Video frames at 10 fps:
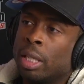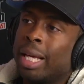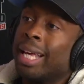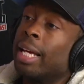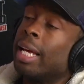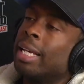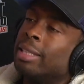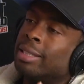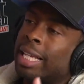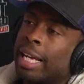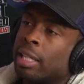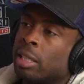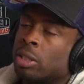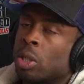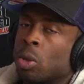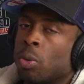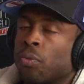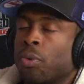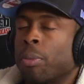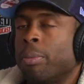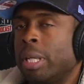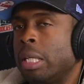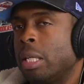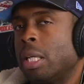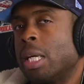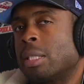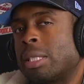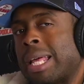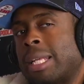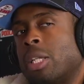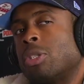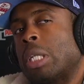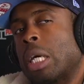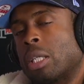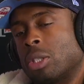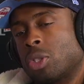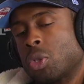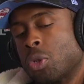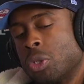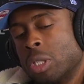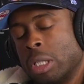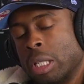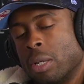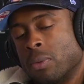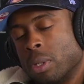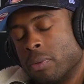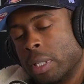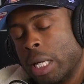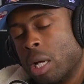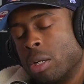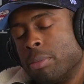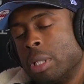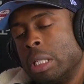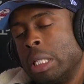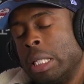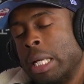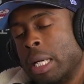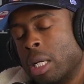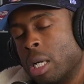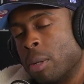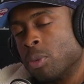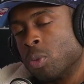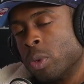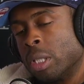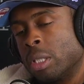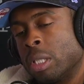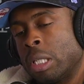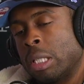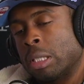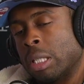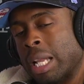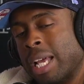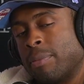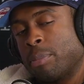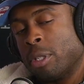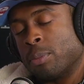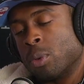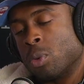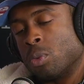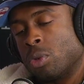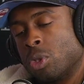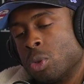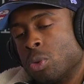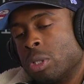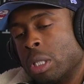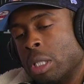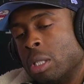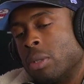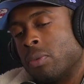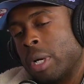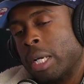Exactly. So for me, it's like there's like a certain level of accountability that comes with the life people choose to live, right?